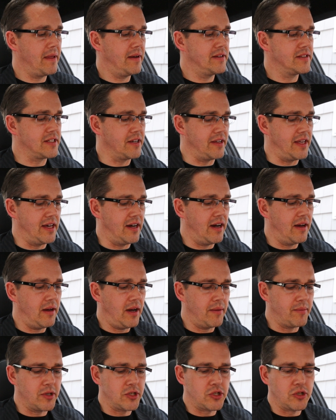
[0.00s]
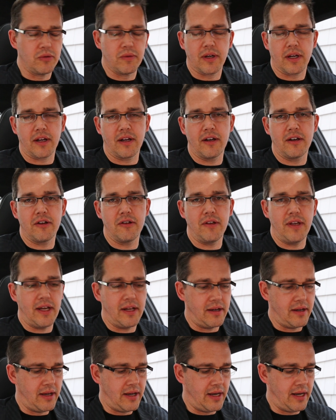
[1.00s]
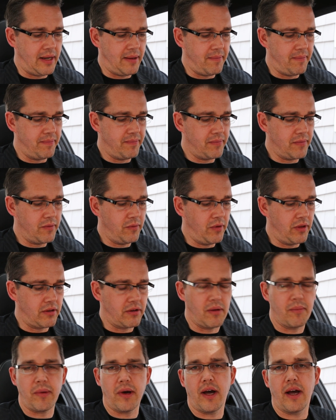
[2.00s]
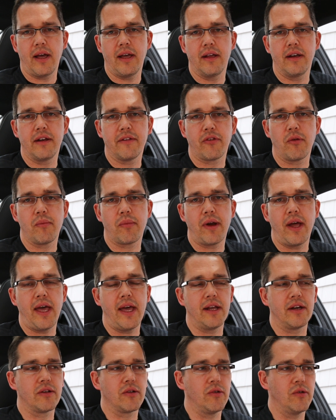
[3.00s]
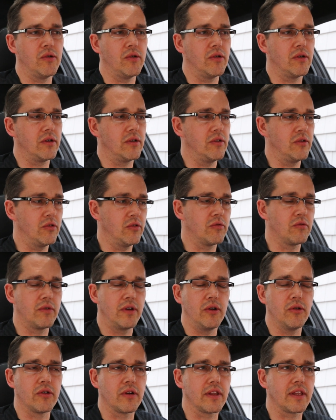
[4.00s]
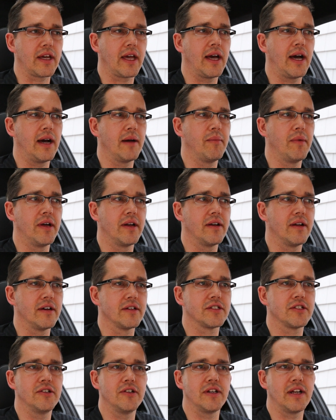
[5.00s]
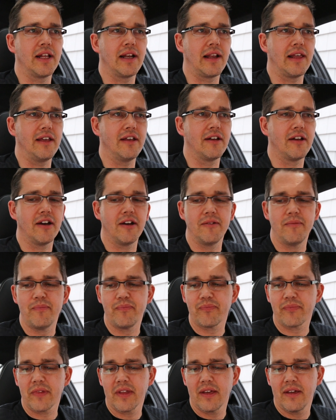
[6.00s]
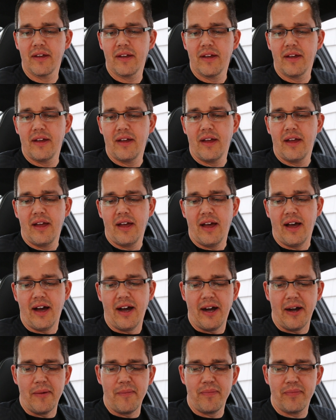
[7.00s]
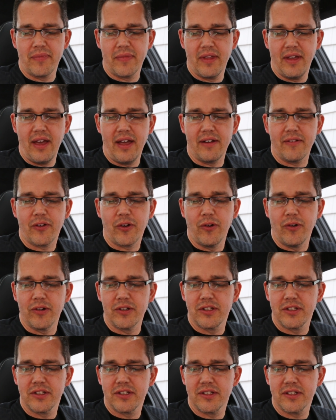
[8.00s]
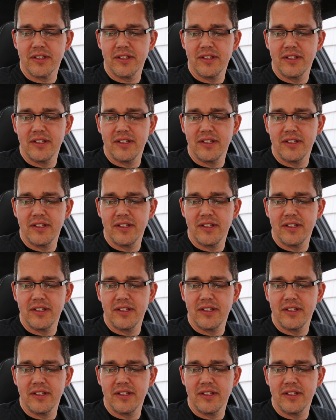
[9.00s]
So yeah, I'm not sure what I'm going to do yet, whether I'll buy a different brand or reorder the car, but I'll certainly let you know. And of course,